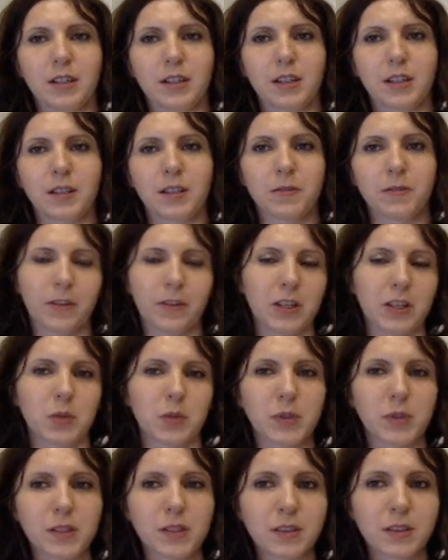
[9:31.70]
in French
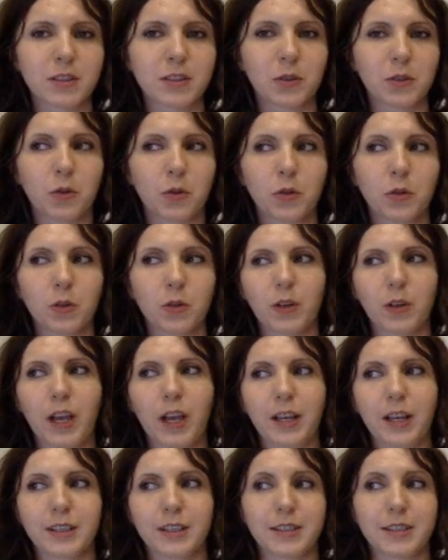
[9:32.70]
business school,
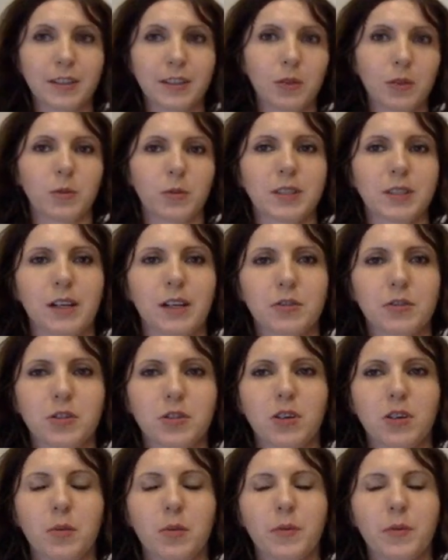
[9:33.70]
and still without
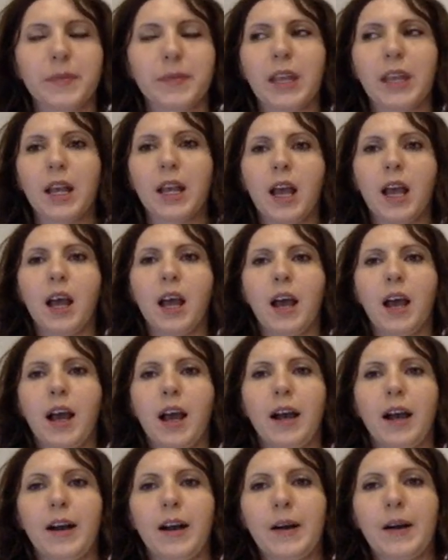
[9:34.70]
job.
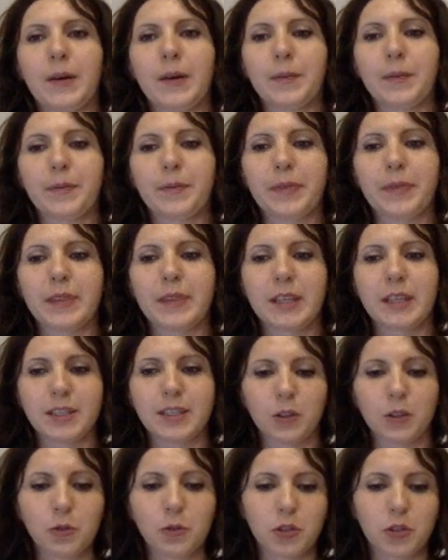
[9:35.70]
The
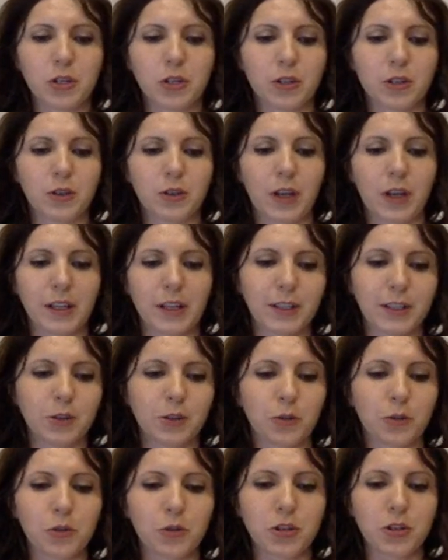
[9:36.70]

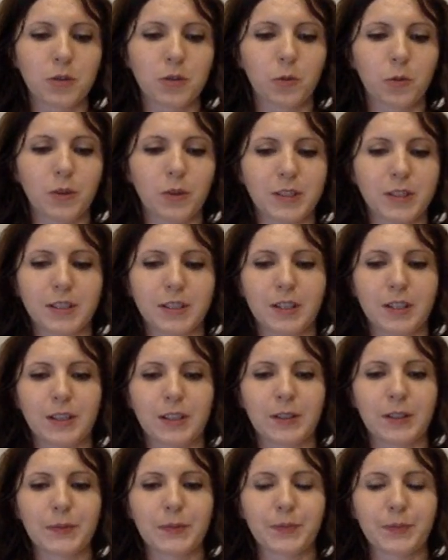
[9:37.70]
solution was
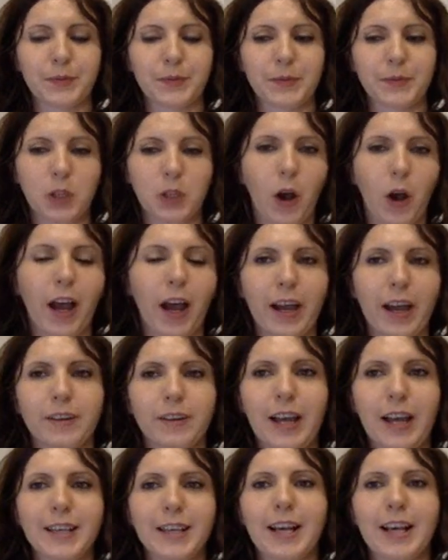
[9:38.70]
so
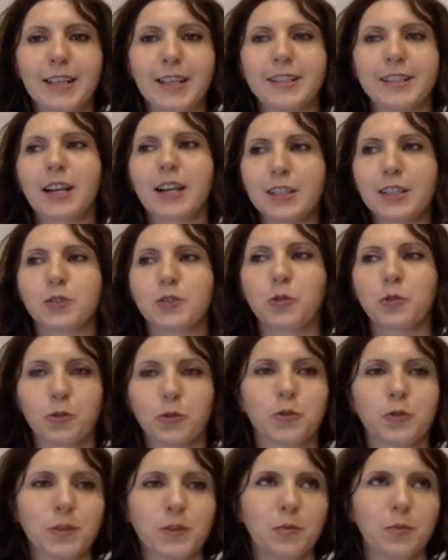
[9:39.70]
I started to
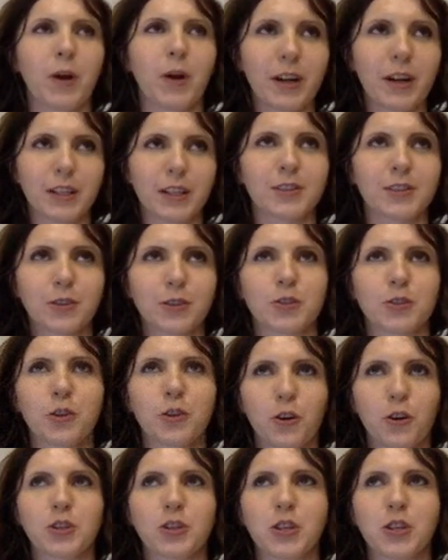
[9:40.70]
do market
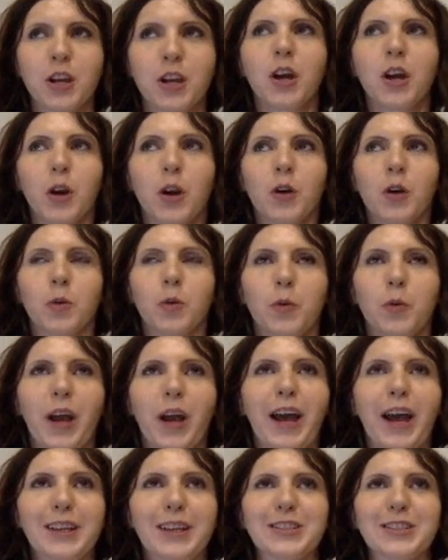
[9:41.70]
research,
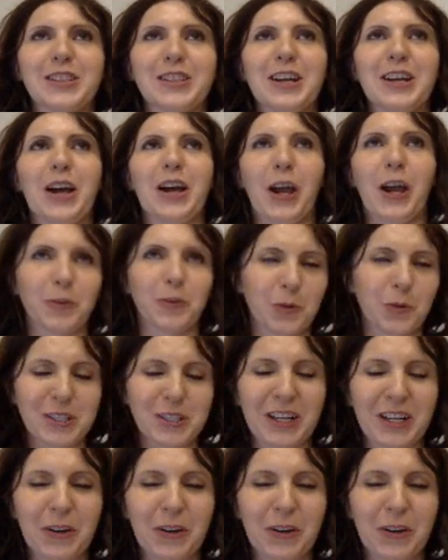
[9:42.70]
and it was